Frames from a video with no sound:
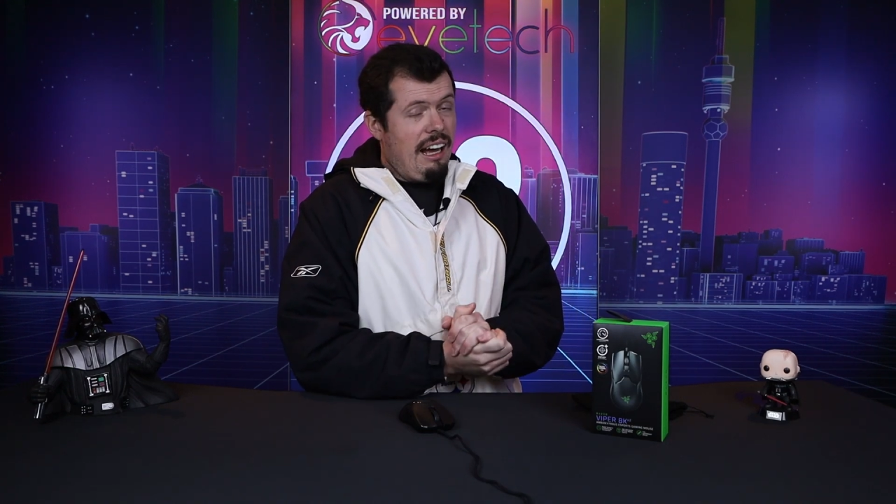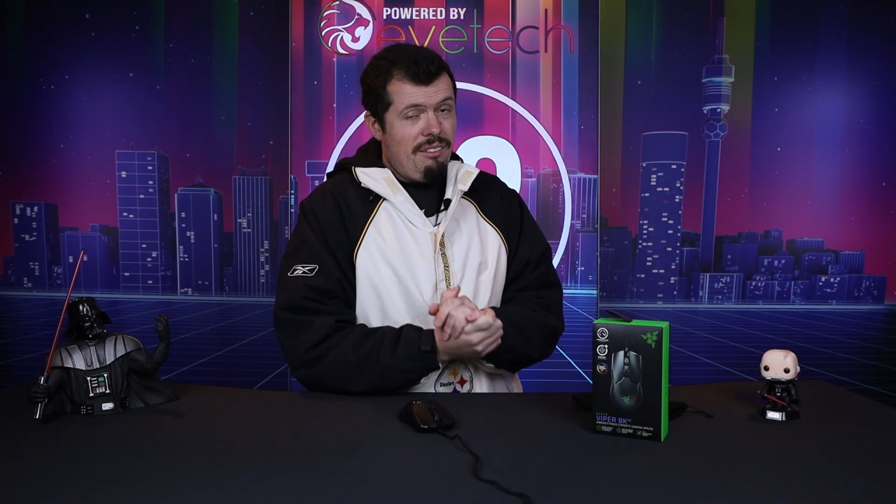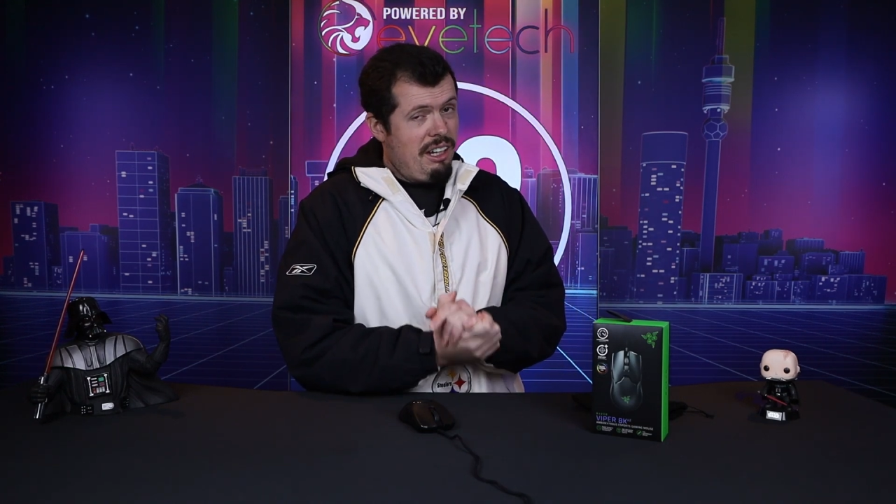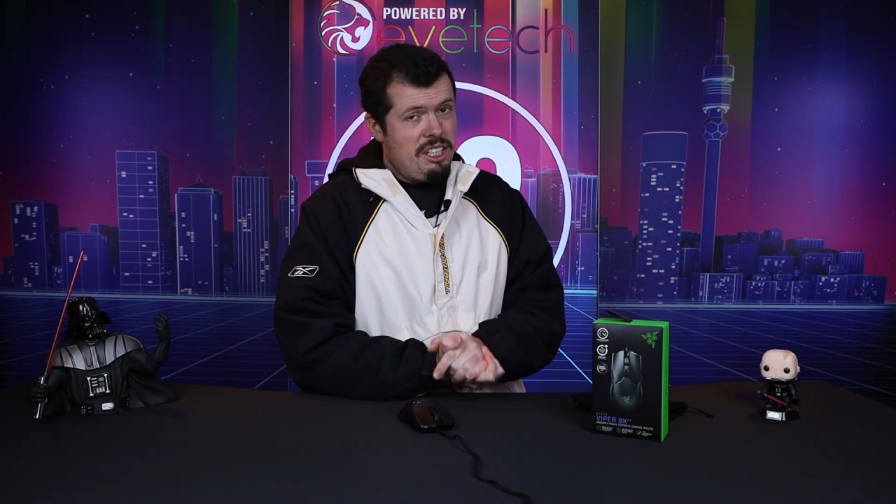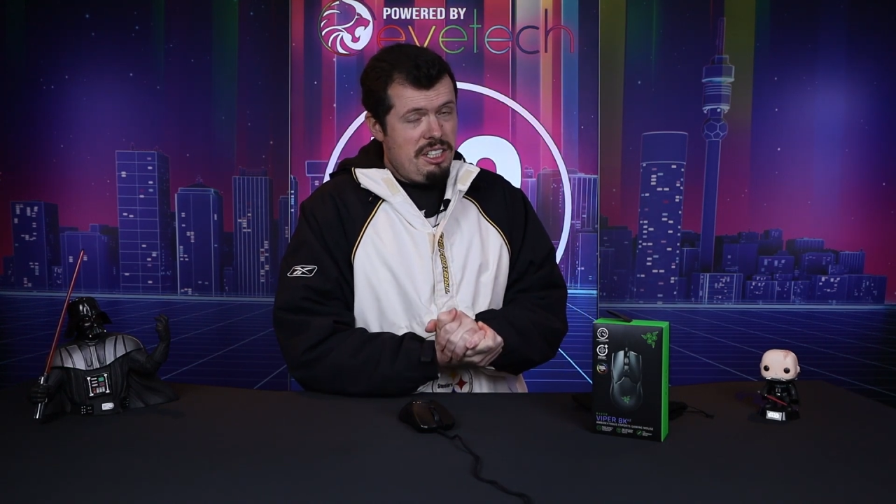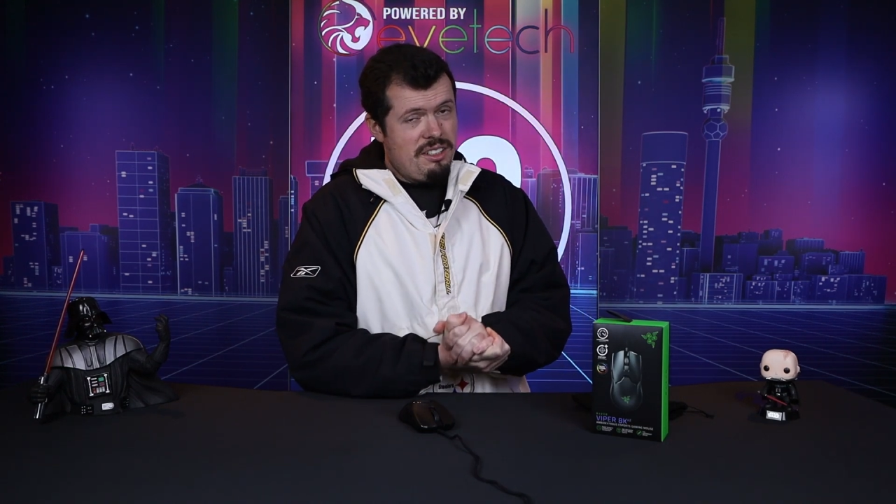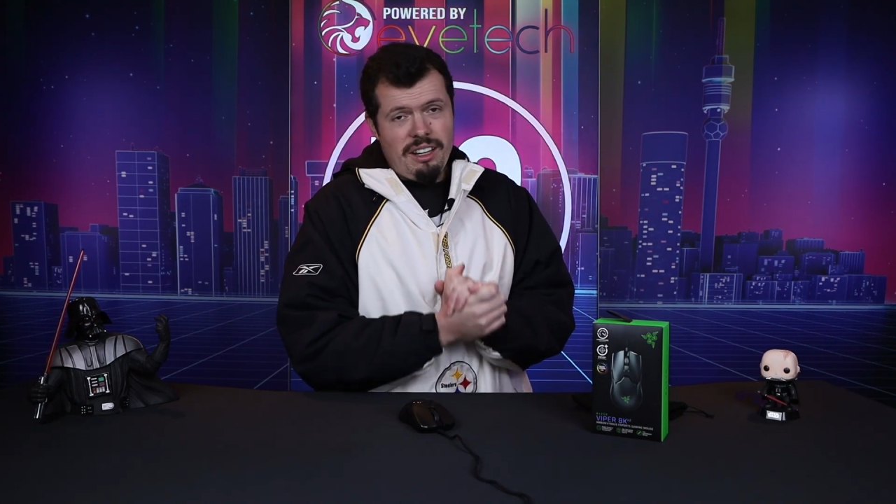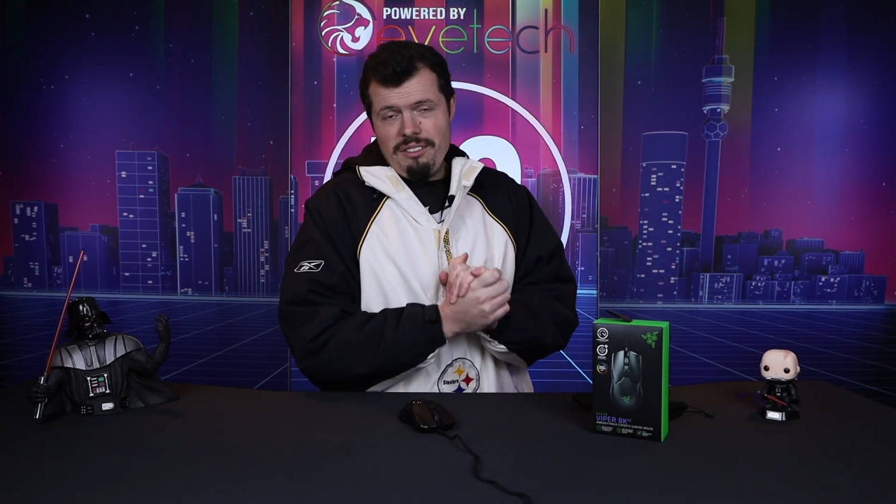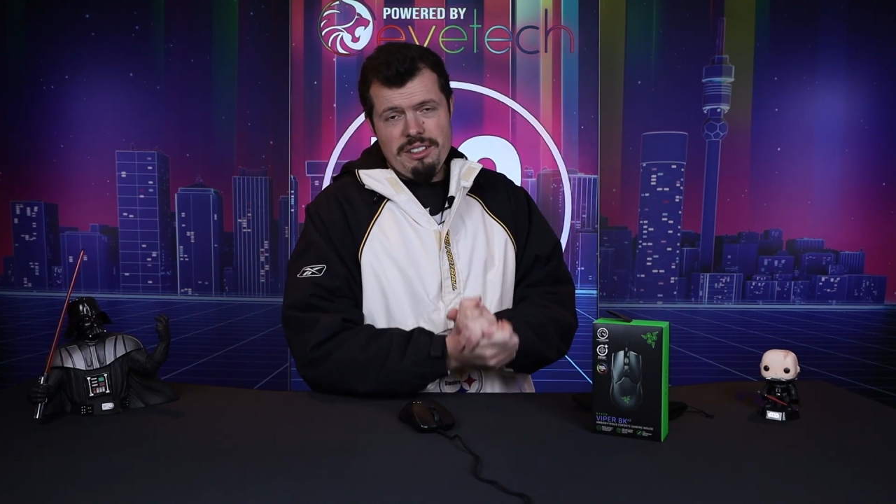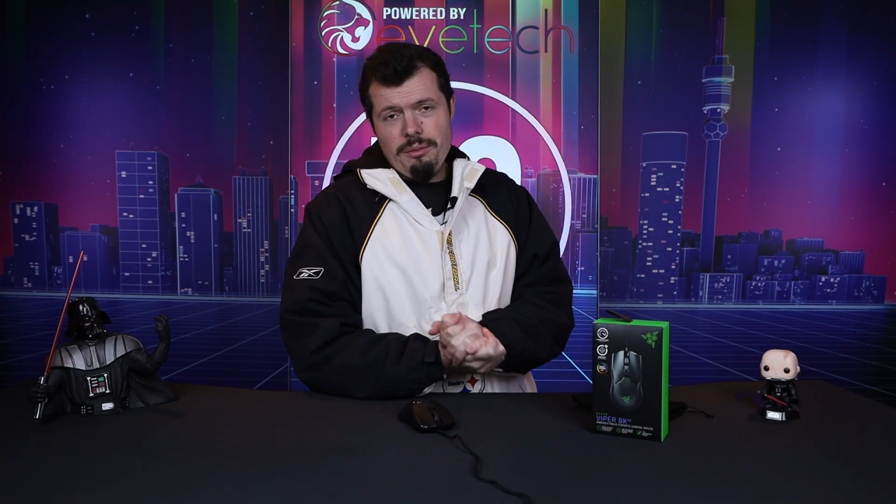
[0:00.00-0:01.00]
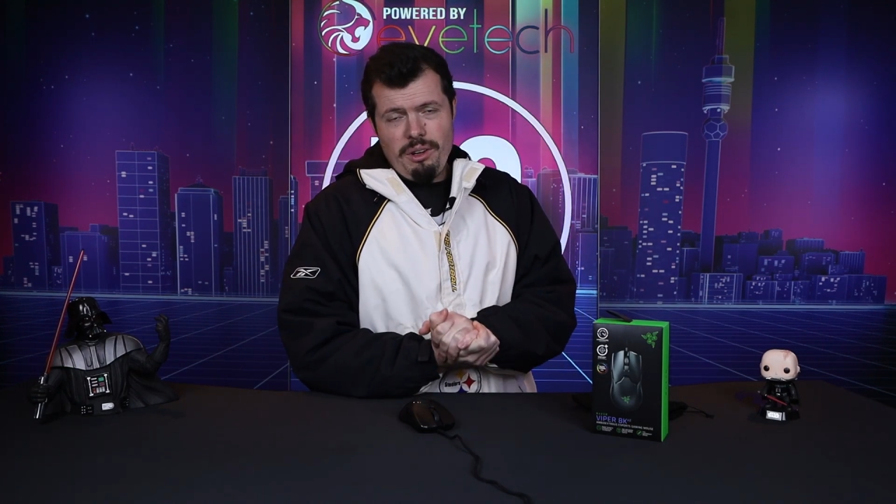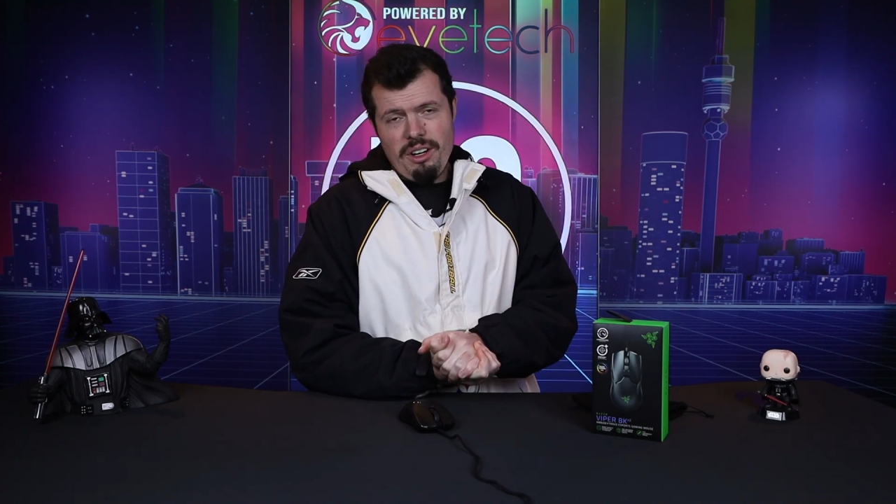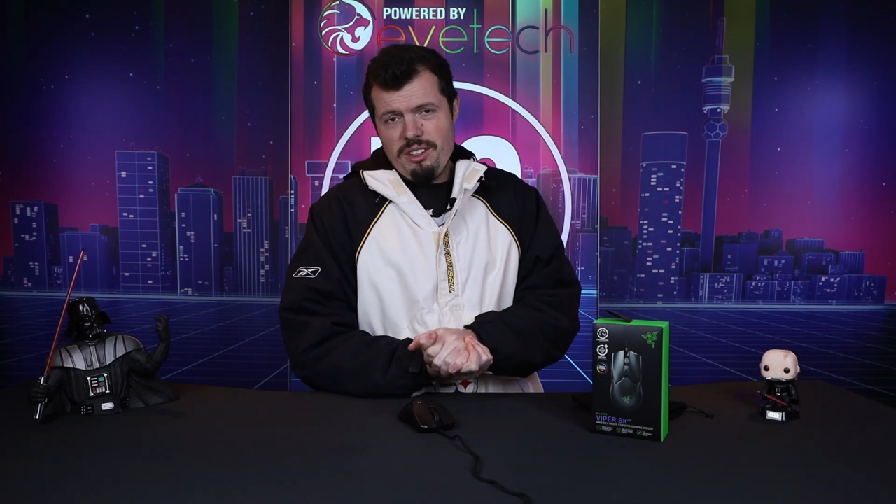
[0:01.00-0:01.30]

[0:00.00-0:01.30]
I've actually discovered some very